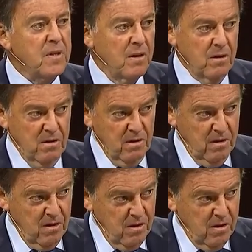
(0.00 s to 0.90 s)

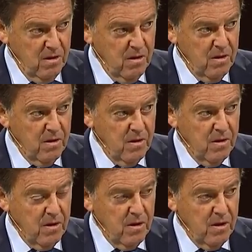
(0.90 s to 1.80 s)

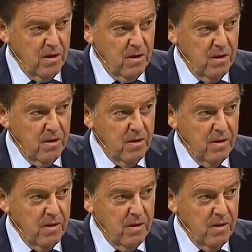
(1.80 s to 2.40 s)
No one is speaking in this clip.